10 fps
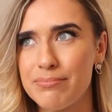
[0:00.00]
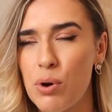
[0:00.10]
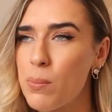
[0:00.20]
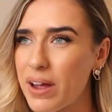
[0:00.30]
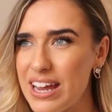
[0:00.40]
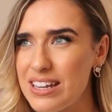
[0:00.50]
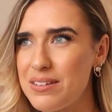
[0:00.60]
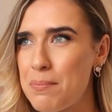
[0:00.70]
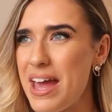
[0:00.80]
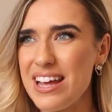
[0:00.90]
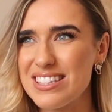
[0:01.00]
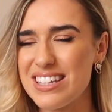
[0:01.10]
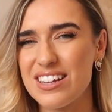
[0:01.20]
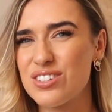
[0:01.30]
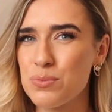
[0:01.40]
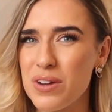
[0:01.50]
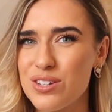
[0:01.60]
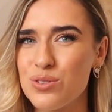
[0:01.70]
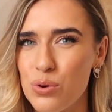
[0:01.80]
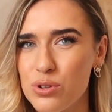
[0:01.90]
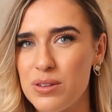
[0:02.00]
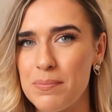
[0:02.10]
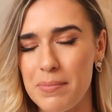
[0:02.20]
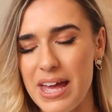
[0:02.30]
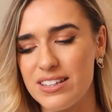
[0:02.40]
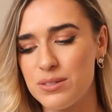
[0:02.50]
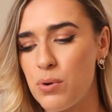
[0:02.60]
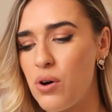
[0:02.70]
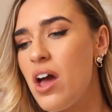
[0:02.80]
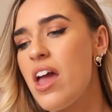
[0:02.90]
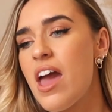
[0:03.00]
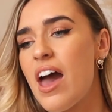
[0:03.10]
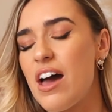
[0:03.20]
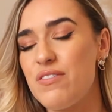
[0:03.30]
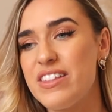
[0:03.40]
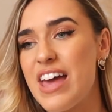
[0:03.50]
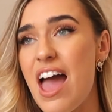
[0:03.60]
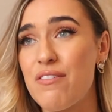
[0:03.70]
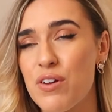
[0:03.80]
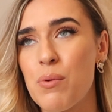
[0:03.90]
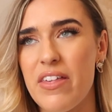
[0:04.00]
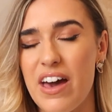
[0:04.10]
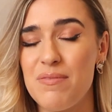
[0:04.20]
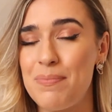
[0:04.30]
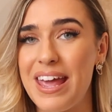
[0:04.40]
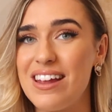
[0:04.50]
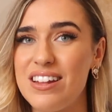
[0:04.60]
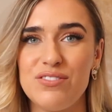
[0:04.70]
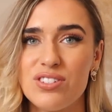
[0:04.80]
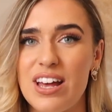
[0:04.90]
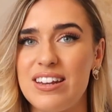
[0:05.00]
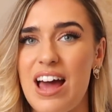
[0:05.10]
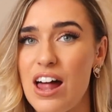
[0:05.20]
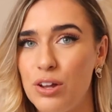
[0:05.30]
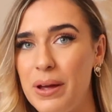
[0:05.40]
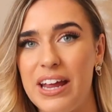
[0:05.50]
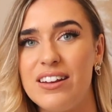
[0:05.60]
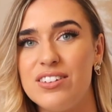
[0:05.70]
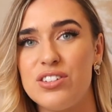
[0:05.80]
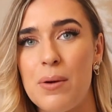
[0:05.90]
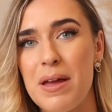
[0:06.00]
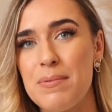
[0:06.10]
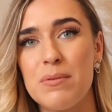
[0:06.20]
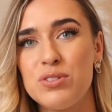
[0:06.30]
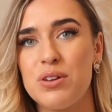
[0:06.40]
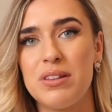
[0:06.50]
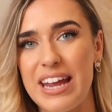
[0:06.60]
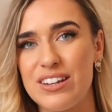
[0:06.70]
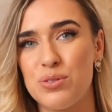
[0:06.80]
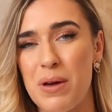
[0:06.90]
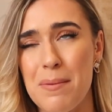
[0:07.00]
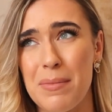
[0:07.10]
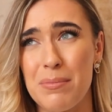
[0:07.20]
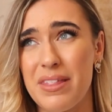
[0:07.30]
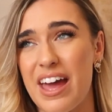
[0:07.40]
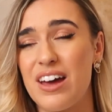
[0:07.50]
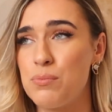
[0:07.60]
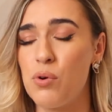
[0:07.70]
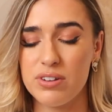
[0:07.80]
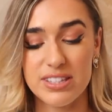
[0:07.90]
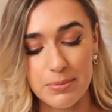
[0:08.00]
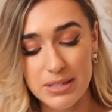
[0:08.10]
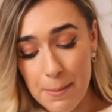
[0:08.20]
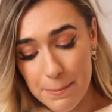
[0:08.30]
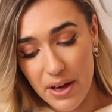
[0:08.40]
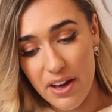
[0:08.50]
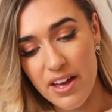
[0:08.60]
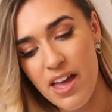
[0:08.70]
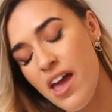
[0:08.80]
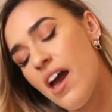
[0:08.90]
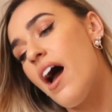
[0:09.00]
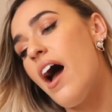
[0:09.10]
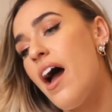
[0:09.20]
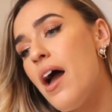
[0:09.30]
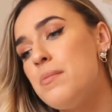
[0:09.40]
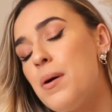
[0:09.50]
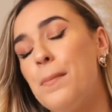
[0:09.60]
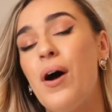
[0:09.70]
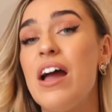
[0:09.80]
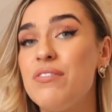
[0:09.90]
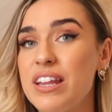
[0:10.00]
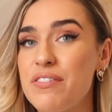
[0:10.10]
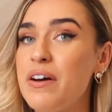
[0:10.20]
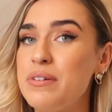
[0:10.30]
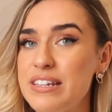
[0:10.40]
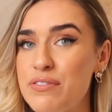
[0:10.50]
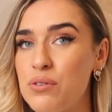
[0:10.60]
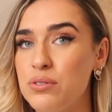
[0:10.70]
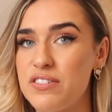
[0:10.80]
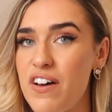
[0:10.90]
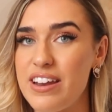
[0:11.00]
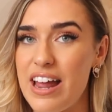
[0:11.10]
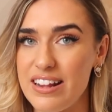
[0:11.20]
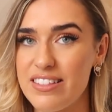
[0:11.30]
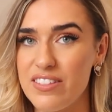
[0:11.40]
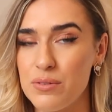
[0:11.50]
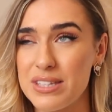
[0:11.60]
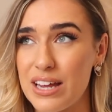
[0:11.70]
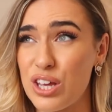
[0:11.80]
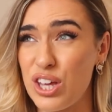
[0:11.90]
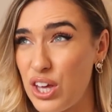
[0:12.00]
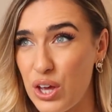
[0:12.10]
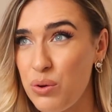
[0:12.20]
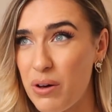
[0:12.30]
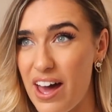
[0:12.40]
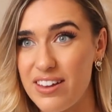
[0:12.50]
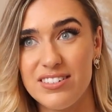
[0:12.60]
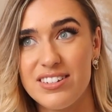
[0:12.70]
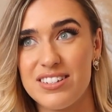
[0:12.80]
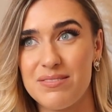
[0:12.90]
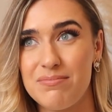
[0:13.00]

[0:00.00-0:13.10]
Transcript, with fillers: pumpkin bits, like some nice autumn bits, but I find that everywhere that I've been they've just had Halloween. So maybe I'm too late to it, maybe they had more in September, um, but I really found it difficult to find anything that was like cute and